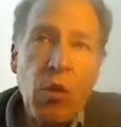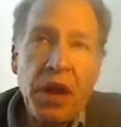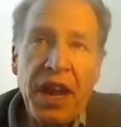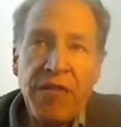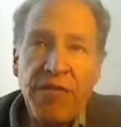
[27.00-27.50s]

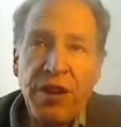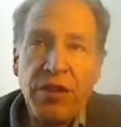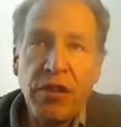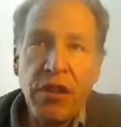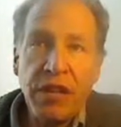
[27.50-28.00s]
what I
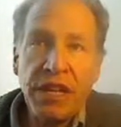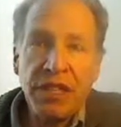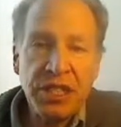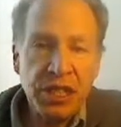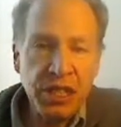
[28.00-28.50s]
feel are
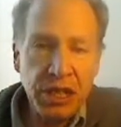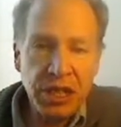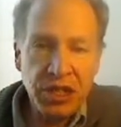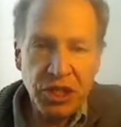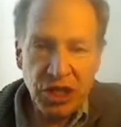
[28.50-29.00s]

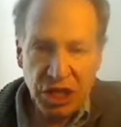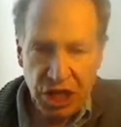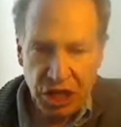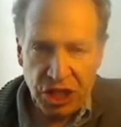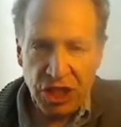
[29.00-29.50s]
necessary
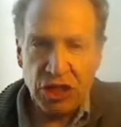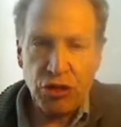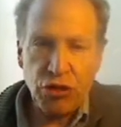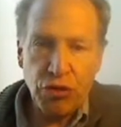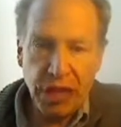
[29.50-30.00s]
success
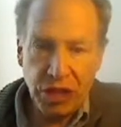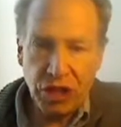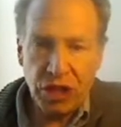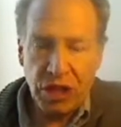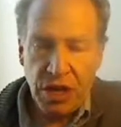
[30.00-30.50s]

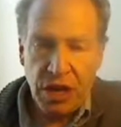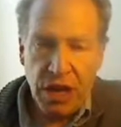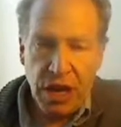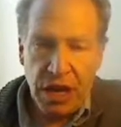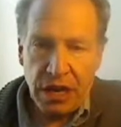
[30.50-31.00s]
traits.
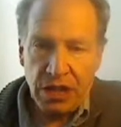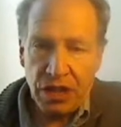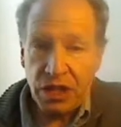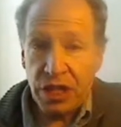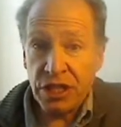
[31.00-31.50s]

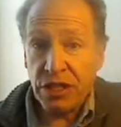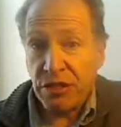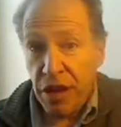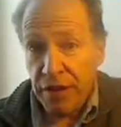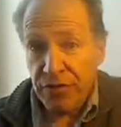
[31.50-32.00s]
Success
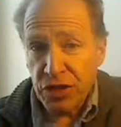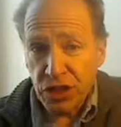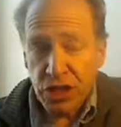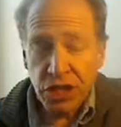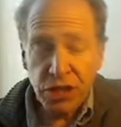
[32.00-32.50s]
in life,
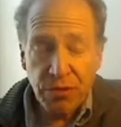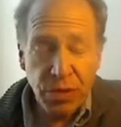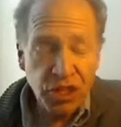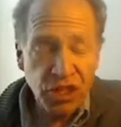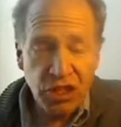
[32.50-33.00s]
success in
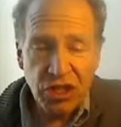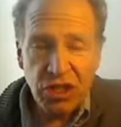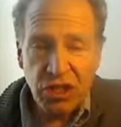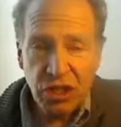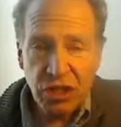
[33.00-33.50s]

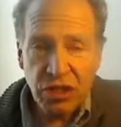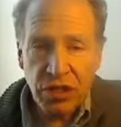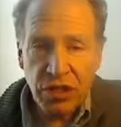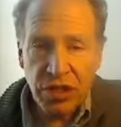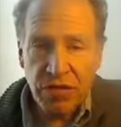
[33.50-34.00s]
business,
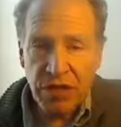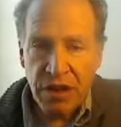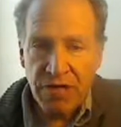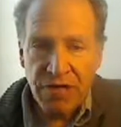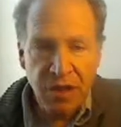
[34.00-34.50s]

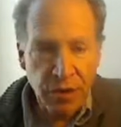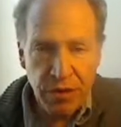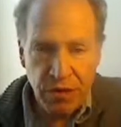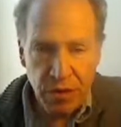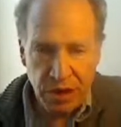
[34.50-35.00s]
they're
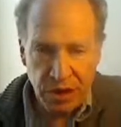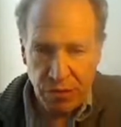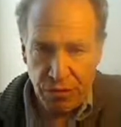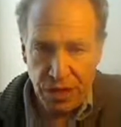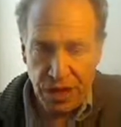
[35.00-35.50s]
very, very
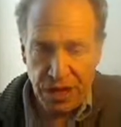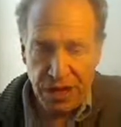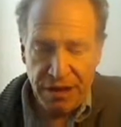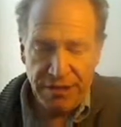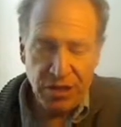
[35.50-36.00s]

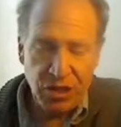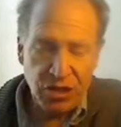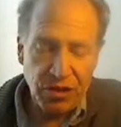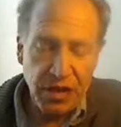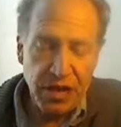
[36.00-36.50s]
interrelated,
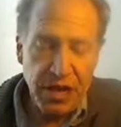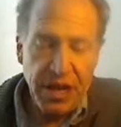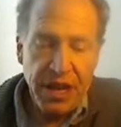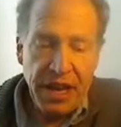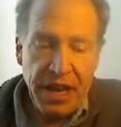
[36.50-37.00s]
obviously.
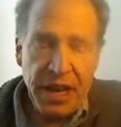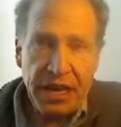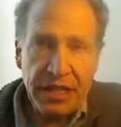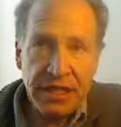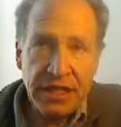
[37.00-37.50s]

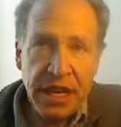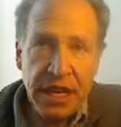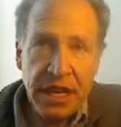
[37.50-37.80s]
And